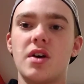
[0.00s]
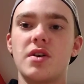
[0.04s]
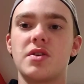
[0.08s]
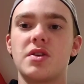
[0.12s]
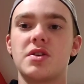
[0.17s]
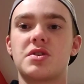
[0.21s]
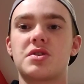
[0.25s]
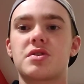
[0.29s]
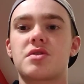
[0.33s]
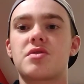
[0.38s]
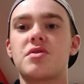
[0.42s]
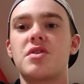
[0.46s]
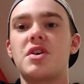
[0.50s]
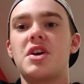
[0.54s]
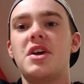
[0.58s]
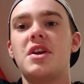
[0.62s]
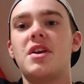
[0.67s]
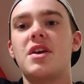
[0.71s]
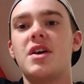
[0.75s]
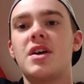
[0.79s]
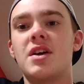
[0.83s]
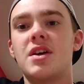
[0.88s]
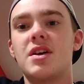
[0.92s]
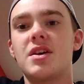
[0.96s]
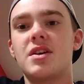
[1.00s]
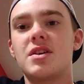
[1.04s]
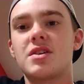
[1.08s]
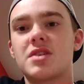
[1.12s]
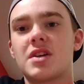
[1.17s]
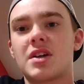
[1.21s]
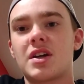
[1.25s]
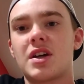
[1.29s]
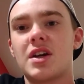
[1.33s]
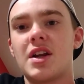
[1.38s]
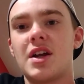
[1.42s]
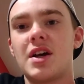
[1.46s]
The screen is
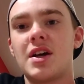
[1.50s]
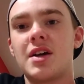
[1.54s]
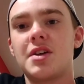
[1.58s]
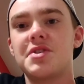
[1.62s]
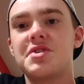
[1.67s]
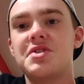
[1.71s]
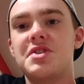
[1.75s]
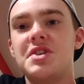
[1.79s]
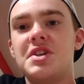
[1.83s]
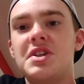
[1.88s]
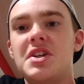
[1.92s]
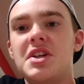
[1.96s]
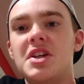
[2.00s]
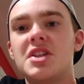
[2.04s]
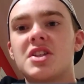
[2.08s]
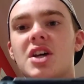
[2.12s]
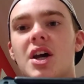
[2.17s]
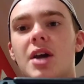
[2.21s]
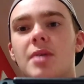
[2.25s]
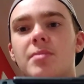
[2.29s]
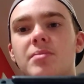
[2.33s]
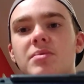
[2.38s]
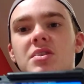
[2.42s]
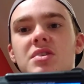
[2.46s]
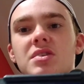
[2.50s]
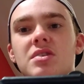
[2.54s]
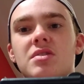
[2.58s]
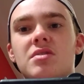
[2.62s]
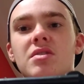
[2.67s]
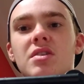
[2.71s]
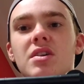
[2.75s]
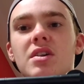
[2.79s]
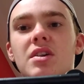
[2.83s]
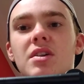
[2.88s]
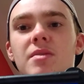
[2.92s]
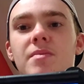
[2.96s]
like an LCD type of
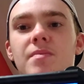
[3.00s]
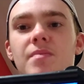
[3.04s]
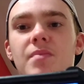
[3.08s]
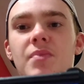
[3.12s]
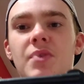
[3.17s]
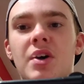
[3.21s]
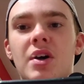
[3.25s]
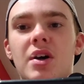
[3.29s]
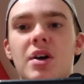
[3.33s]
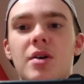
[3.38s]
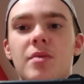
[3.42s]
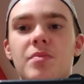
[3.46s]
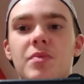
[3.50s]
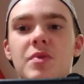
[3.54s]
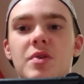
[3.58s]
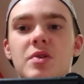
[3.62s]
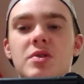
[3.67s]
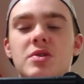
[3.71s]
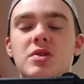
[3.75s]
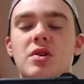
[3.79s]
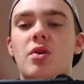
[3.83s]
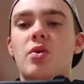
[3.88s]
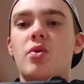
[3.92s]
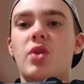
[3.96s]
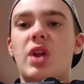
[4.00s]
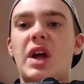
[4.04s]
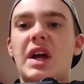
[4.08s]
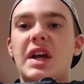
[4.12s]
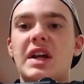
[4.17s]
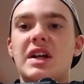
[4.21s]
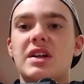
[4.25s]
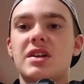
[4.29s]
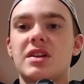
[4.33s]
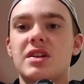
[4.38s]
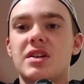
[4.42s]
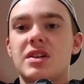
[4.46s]
screen. There's no
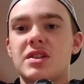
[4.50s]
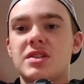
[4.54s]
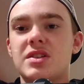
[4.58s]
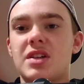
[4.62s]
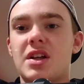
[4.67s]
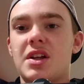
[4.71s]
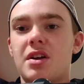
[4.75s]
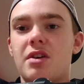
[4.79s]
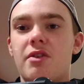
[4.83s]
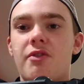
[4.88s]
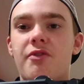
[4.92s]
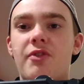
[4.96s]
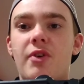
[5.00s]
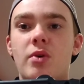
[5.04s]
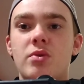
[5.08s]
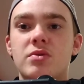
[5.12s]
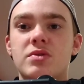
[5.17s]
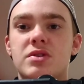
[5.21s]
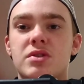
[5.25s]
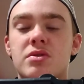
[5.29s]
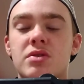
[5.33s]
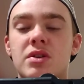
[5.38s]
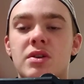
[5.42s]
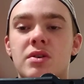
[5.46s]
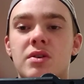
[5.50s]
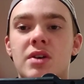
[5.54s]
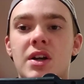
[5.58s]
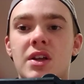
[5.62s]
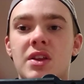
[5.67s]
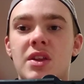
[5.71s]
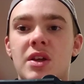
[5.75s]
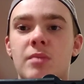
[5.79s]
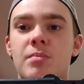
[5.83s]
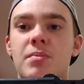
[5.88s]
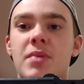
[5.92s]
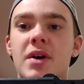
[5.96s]
like, it's not like a phone screen or
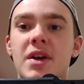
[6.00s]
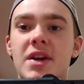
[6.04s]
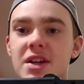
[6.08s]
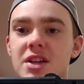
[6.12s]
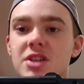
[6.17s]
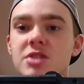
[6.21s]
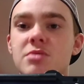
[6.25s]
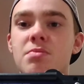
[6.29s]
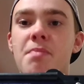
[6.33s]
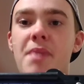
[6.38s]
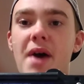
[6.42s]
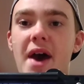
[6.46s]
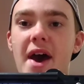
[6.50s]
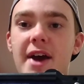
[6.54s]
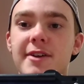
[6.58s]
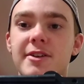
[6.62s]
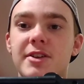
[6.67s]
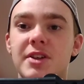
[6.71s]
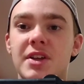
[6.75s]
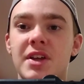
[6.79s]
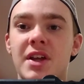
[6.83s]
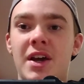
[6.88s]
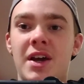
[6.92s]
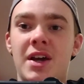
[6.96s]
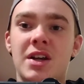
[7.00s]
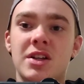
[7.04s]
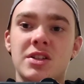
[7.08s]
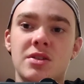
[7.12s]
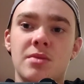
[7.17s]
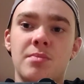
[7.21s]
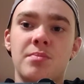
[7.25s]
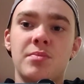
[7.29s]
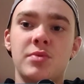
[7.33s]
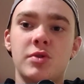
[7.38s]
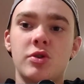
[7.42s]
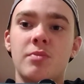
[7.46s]
anything, but it is backlit and it's
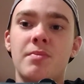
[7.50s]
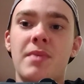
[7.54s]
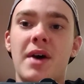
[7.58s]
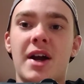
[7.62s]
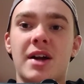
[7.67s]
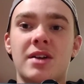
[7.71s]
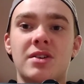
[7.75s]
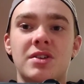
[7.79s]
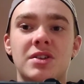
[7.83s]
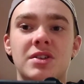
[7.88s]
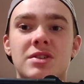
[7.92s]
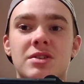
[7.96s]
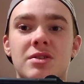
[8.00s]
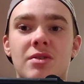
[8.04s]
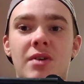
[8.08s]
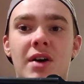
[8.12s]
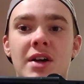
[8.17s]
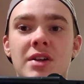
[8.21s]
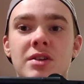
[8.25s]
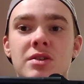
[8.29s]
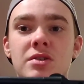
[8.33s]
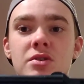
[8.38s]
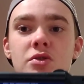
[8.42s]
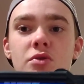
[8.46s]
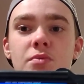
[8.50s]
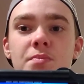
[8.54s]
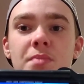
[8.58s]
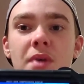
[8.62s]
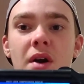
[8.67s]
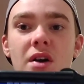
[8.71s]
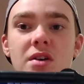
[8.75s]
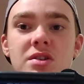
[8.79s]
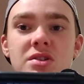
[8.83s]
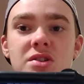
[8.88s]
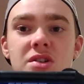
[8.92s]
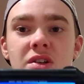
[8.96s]
a blue backlit, so I do
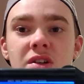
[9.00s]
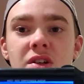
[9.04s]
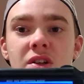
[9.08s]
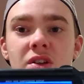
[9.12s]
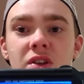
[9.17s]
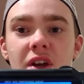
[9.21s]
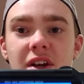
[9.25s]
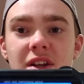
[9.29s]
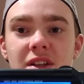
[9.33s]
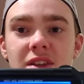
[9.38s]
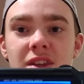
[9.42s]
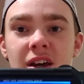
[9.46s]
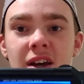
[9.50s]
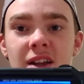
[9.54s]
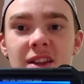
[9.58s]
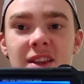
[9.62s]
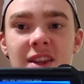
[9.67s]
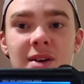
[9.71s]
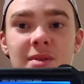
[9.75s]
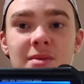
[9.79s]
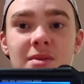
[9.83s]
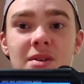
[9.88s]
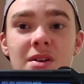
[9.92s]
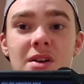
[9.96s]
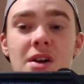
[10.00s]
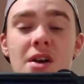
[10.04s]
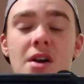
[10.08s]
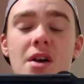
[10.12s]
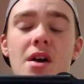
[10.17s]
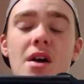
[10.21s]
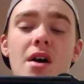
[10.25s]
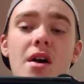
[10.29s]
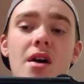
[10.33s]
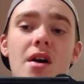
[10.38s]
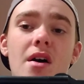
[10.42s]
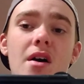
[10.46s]
personally like that
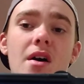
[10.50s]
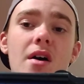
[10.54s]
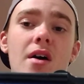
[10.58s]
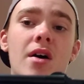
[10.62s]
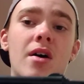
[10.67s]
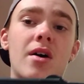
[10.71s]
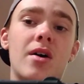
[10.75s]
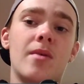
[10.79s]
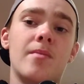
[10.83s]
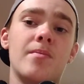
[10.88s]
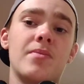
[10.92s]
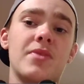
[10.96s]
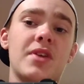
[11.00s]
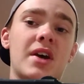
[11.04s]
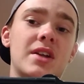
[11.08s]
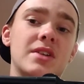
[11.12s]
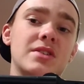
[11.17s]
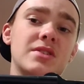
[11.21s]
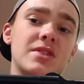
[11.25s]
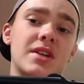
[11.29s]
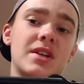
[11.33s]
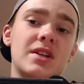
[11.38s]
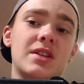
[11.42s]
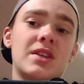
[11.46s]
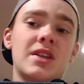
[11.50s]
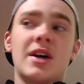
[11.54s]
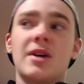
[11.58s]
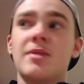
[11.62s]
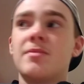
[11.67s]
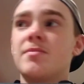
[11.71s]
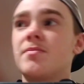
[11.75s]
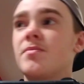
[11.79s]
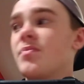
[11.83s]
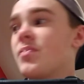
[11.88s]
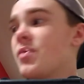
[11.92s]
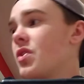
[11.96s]
it's like
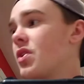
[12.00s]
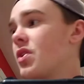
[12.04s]
that.